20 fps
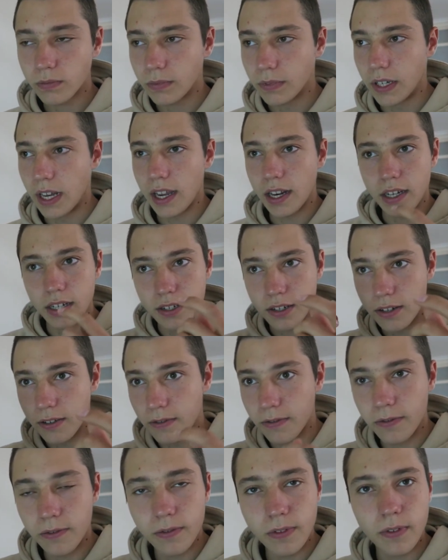
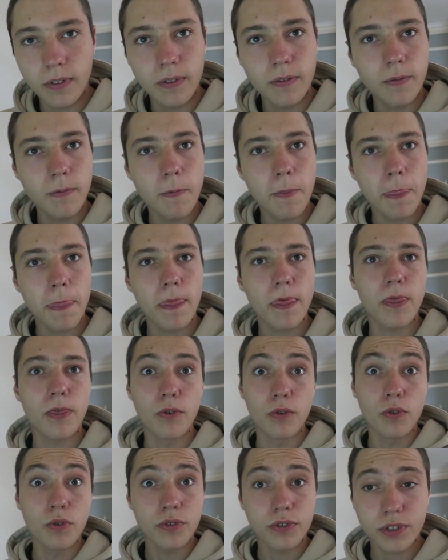negative
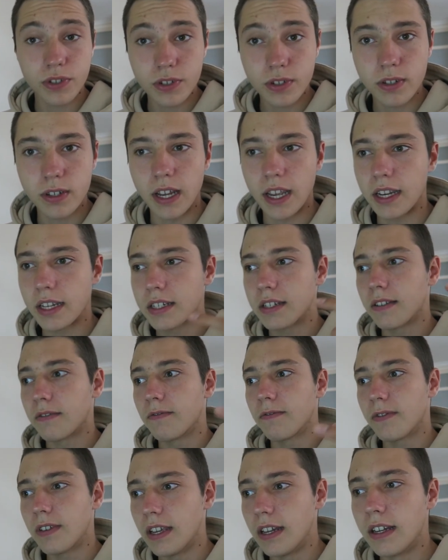thoughts,
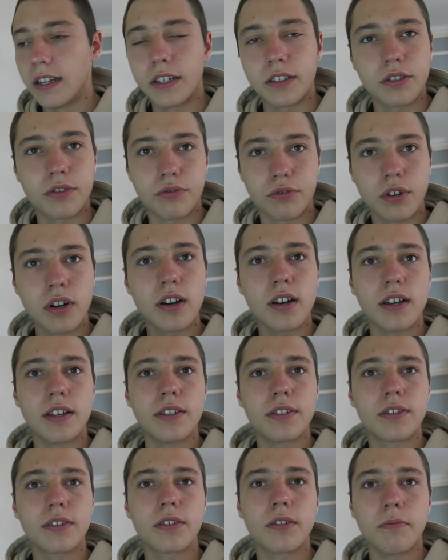negative feelings
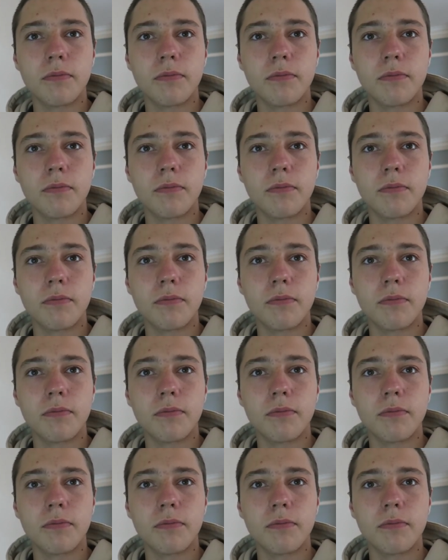arise,